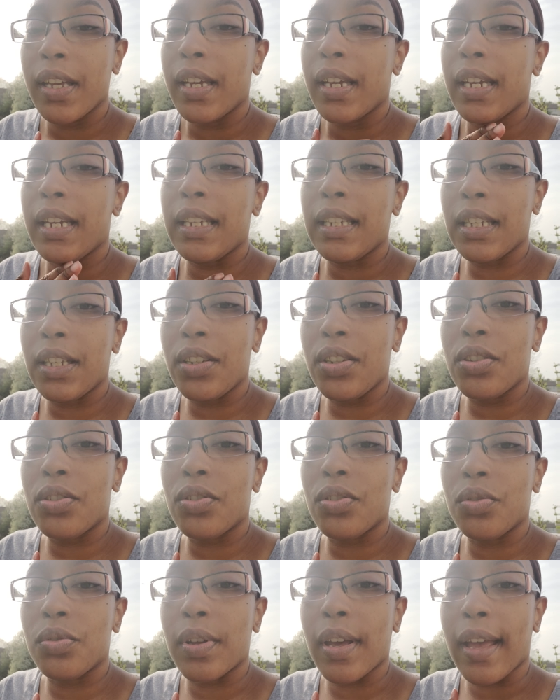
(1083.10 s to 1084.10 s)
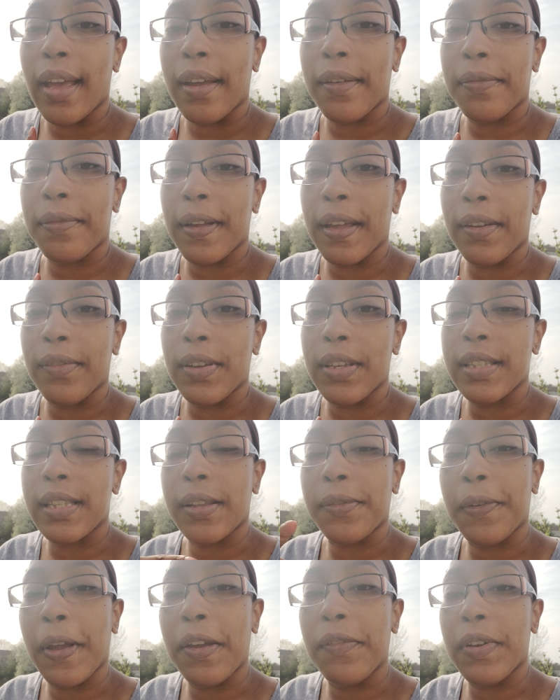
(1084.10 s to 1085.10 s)
He needs you to have faith. He
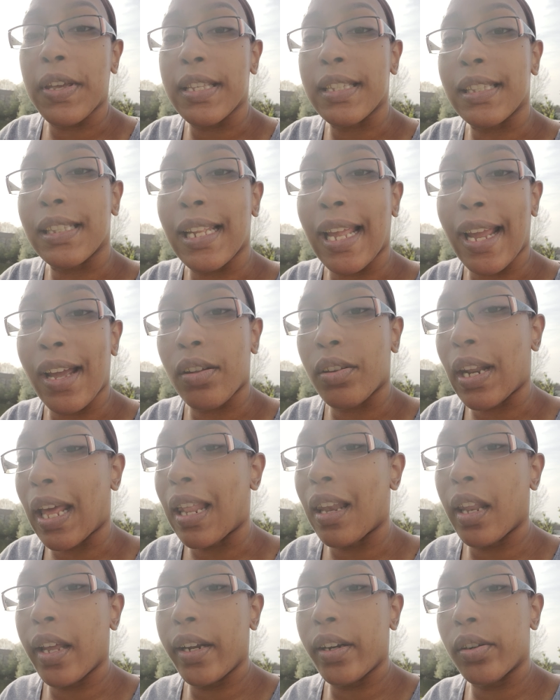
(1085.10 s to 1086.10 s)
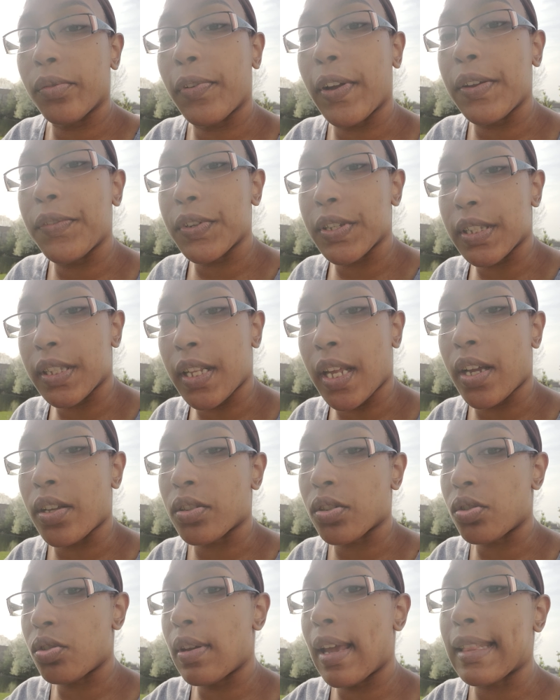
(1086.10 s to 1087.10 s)
said faith is now, not later. Faith is now.
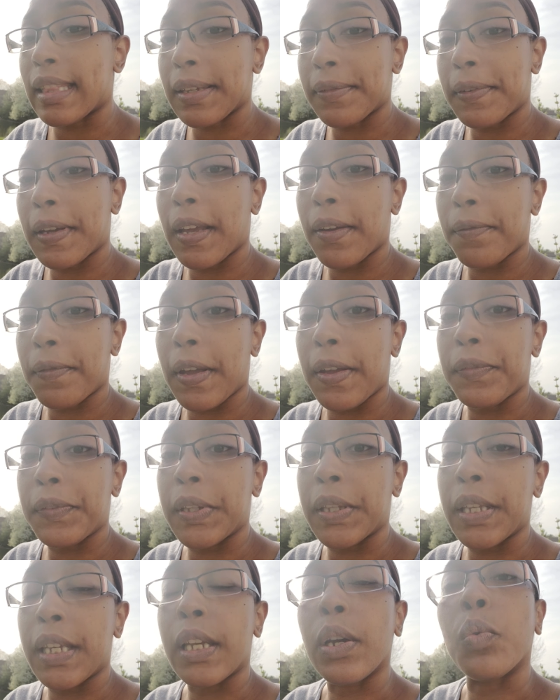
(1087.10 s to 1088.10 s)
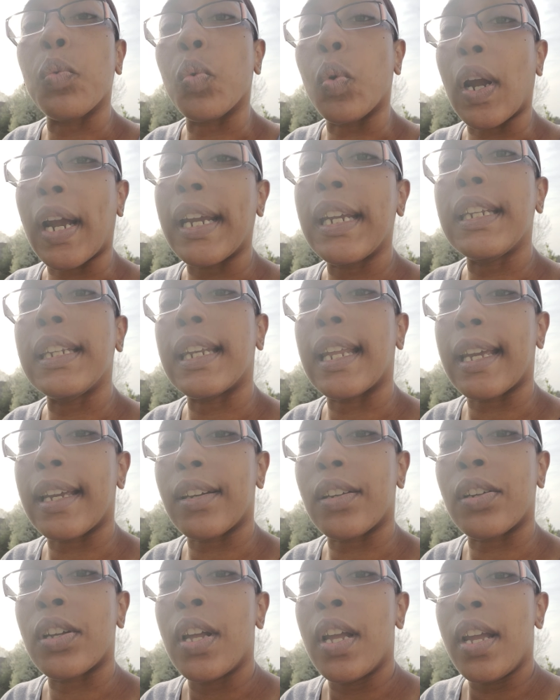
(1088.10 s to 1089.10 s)
So you have to have faith to him right
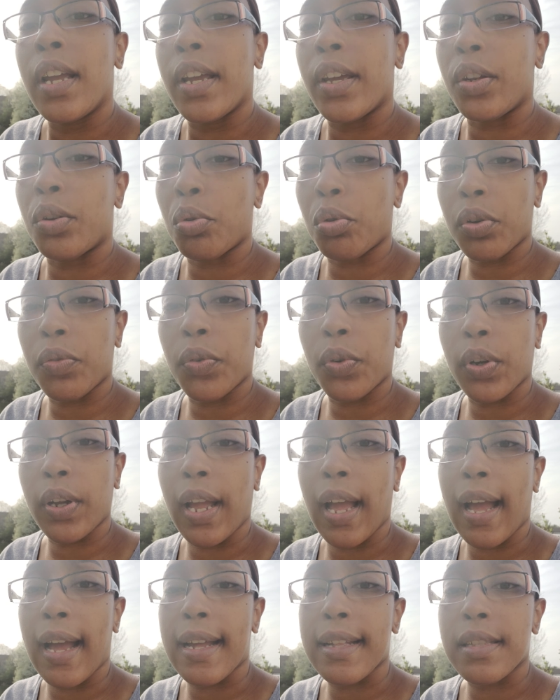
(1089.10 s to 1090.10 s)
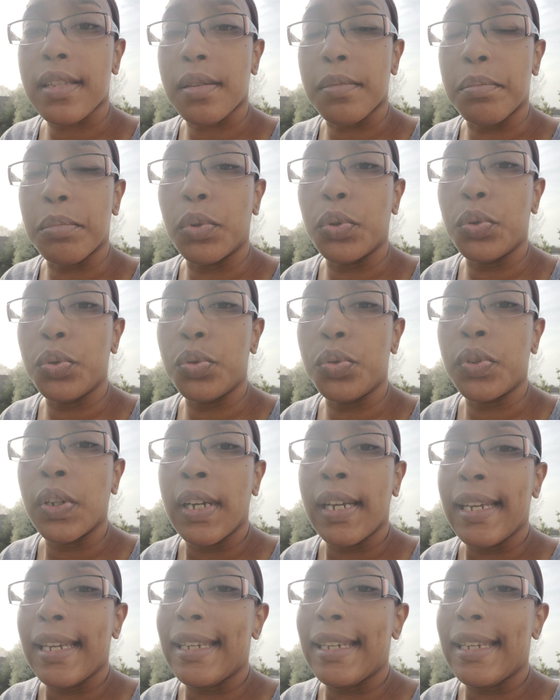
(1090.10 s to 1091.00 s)
now in order for God to move.